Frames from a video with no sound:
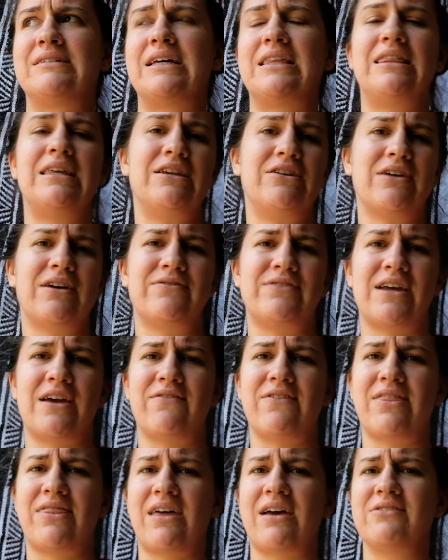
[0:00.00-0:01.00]
think you have to have
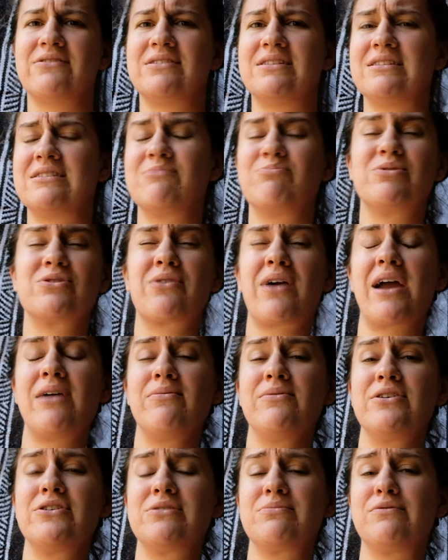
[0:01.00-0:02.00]
1,000
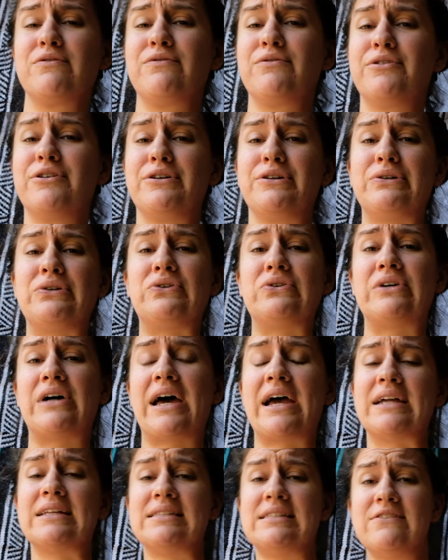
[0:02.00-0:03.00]
subscribers before Google
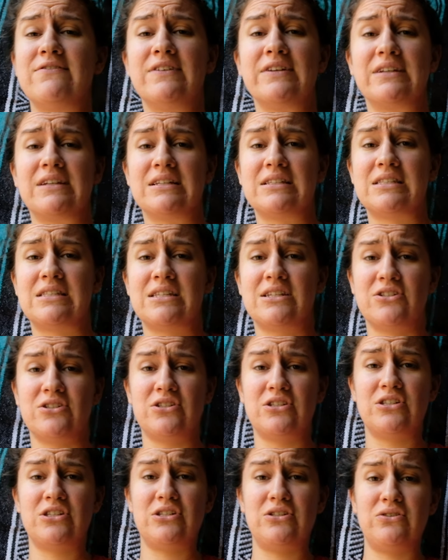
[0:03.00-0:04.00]
Ads even
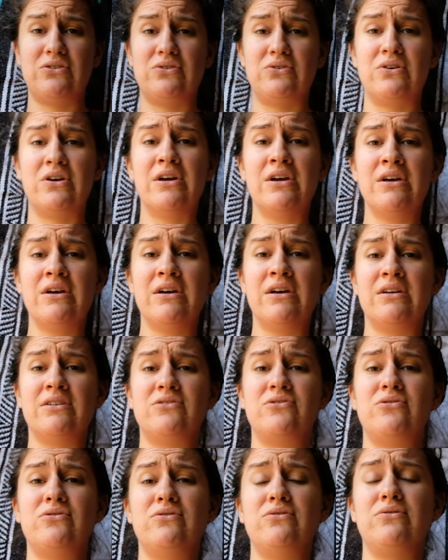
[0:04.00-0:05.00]
considers you
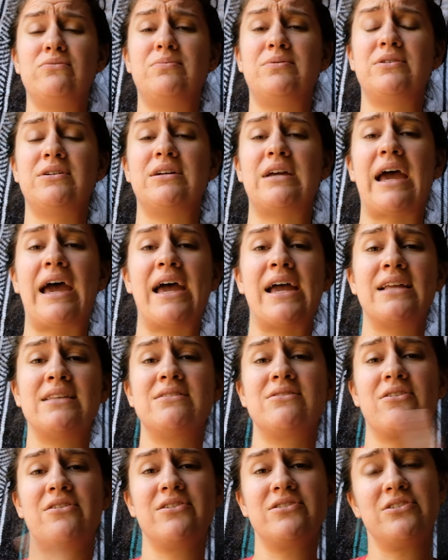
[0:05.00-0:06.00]
to put
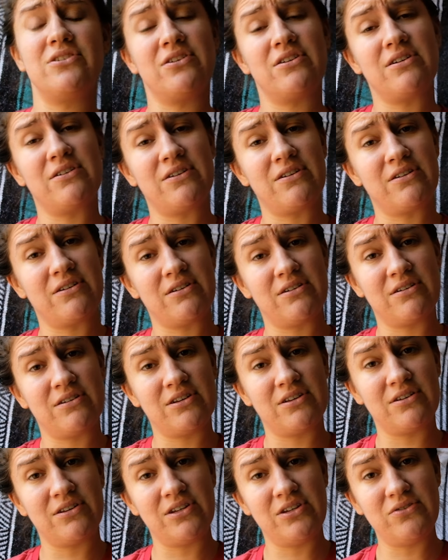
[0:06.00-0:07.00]
ads on your
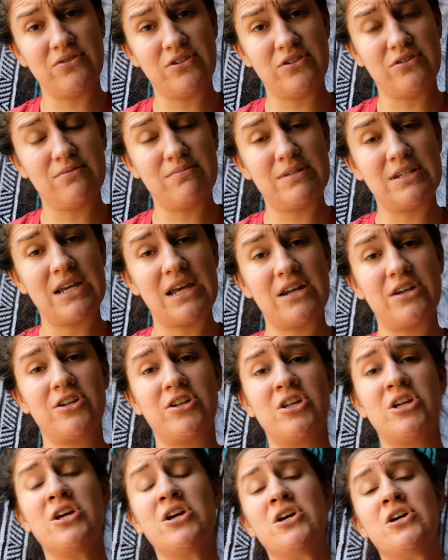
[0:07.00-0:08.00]
YouTube
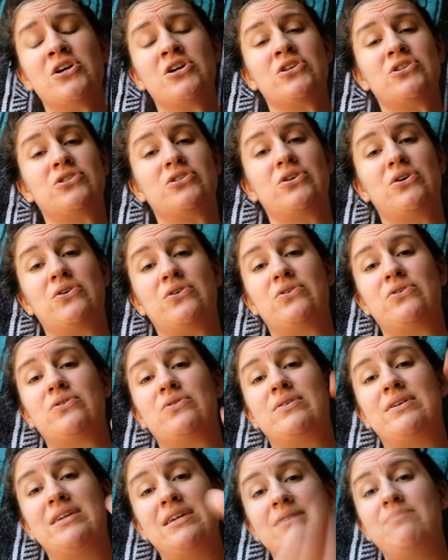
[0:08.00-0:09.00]
channel.
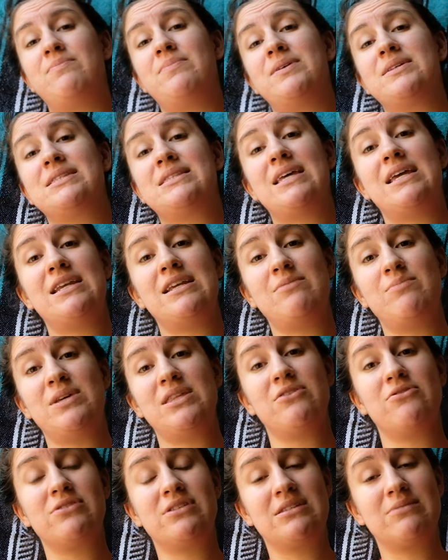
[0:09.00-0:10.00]
So keep sending me
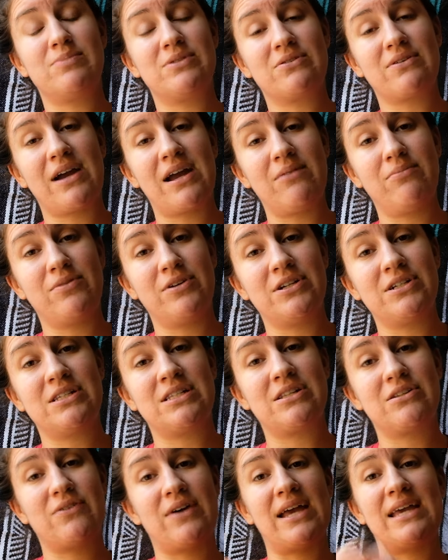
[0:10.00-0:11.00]
those subscribers
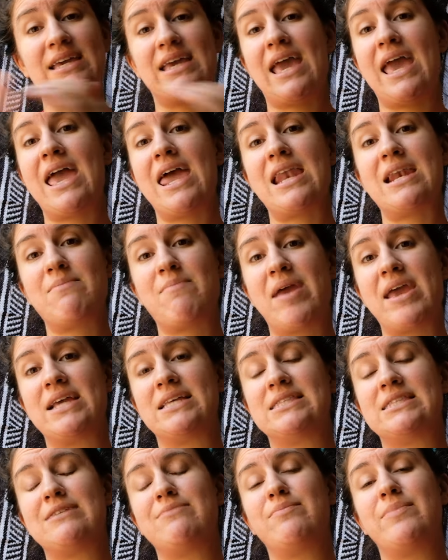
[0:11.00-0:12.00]
so I can make
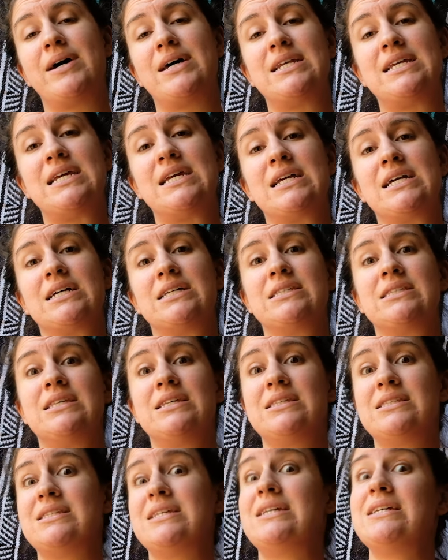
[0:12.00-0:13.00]
some money, because
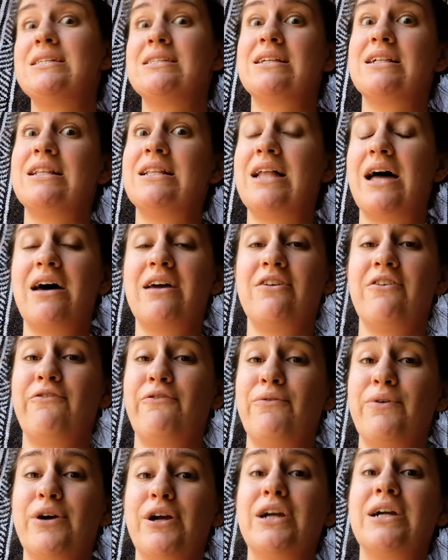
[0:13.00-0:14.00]
this is a lot of
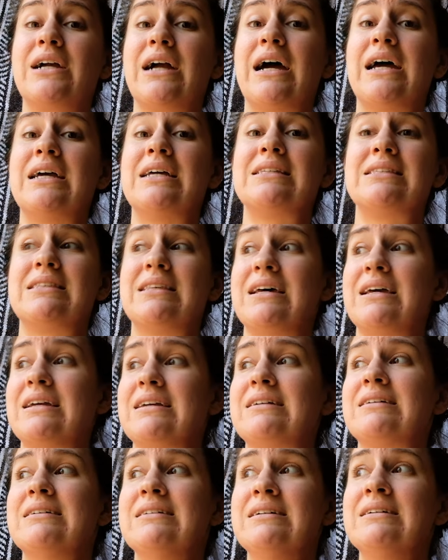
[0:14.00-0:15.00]
work, guys. Like,